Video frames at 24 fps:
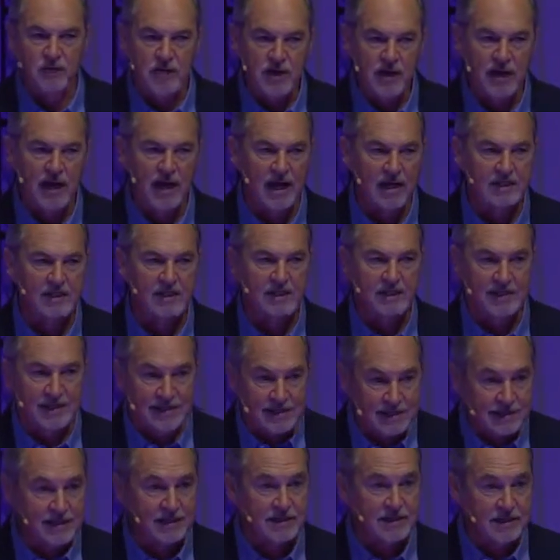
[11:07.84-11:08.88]

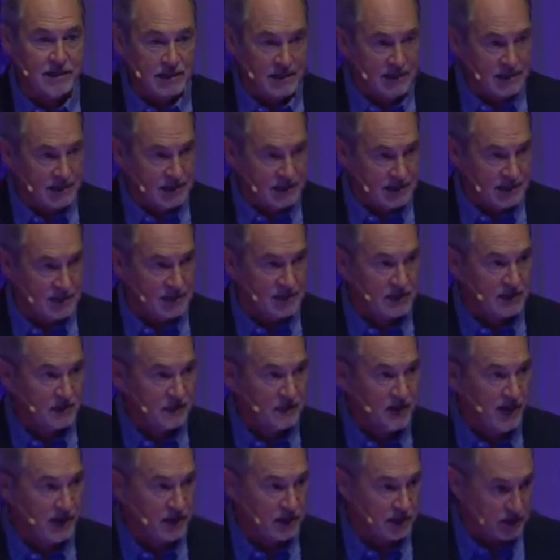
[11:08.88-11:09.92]
realizes dis, he's
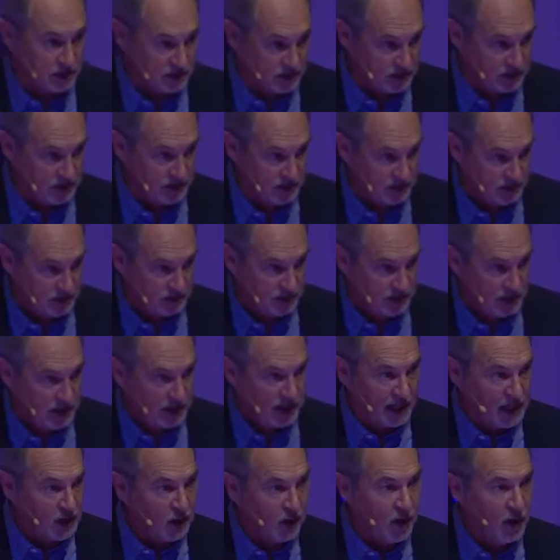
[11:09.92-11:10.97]
disadvantaged
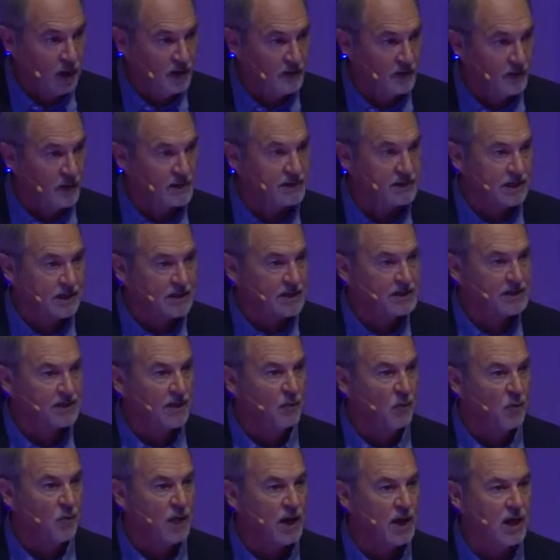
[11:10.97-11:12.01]
like all of us in
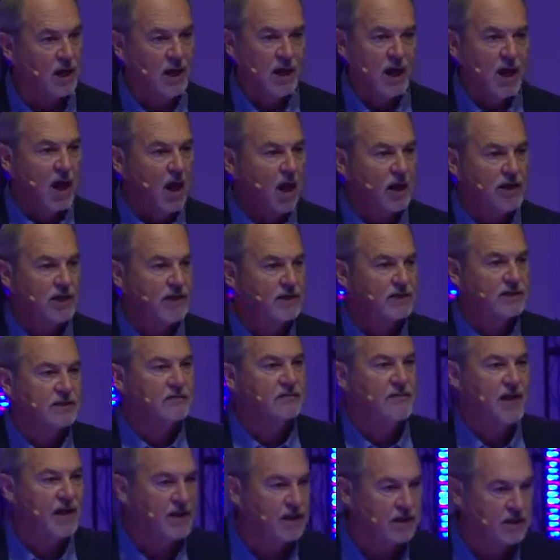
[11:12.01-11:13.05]
some way, are
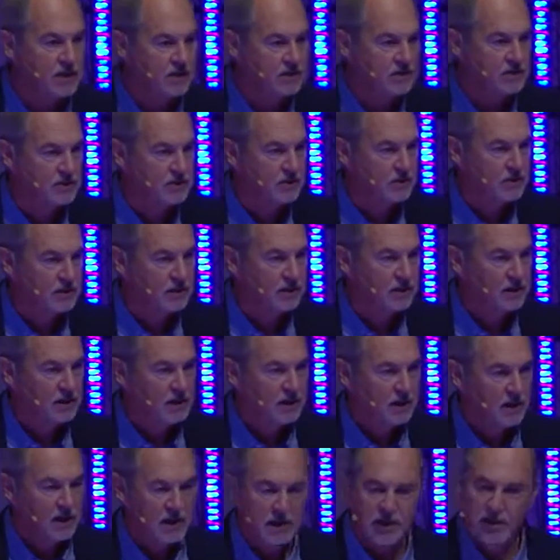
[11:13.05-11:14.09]
disadvantaged.
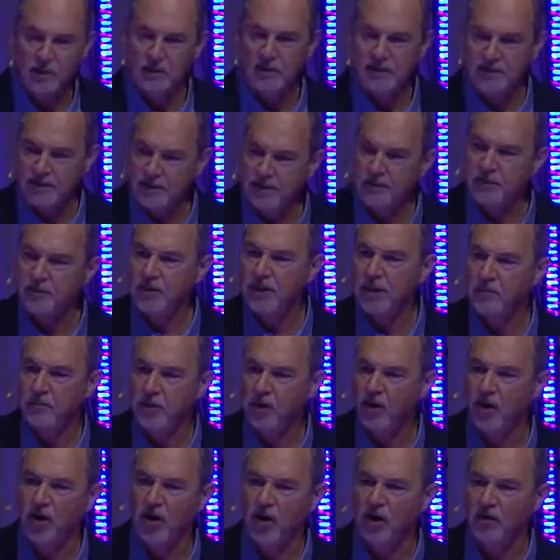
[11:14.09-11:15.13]
There is something
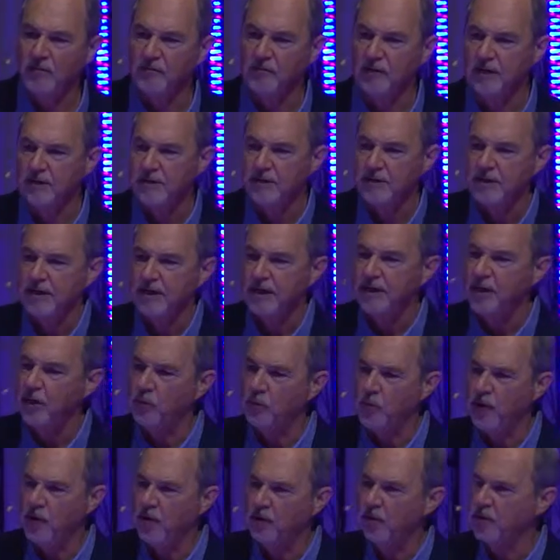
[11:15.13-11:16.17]
about all of us
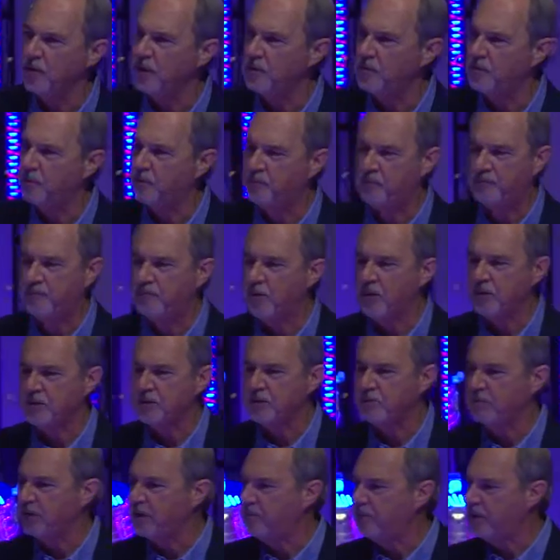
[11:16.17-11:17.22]
that we know that
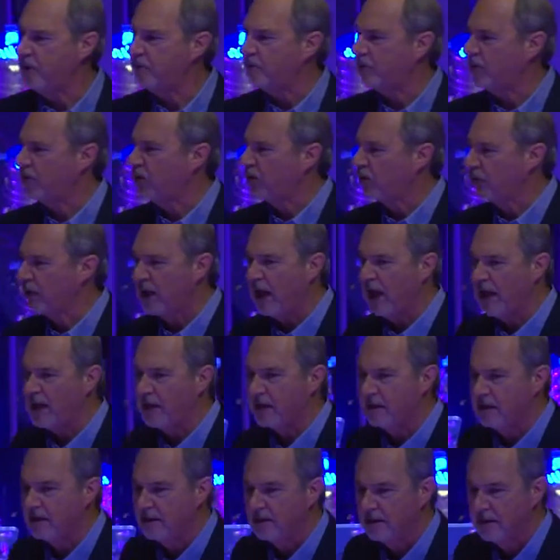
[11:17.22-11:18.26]
possibly people don't
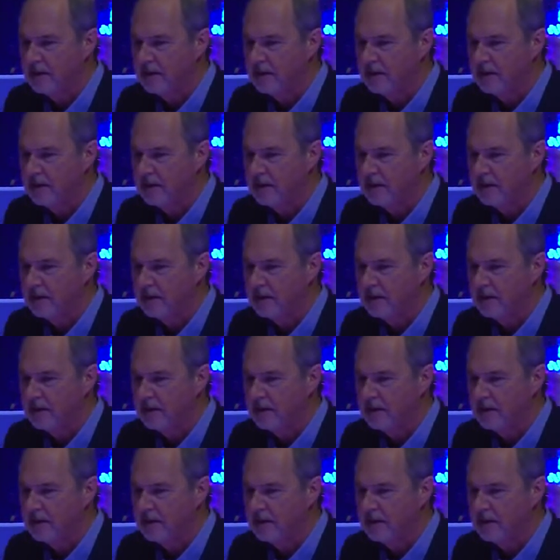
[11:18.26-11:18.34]
like.